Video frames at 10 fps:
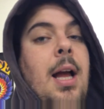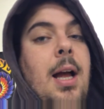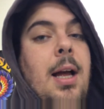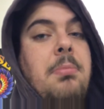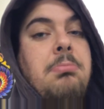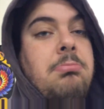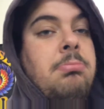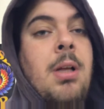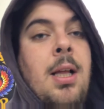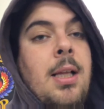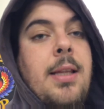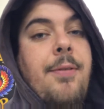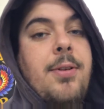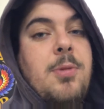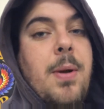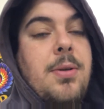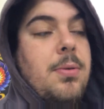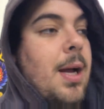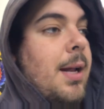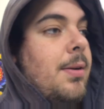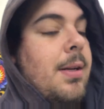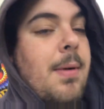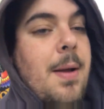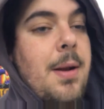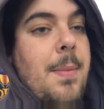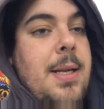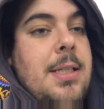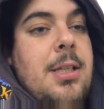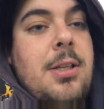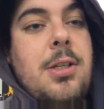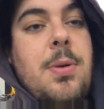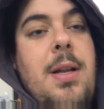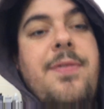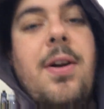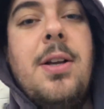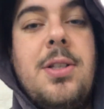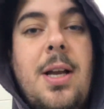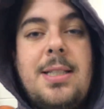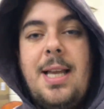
Um, nothing special going on at the moment. I mean, this is the 21st, like I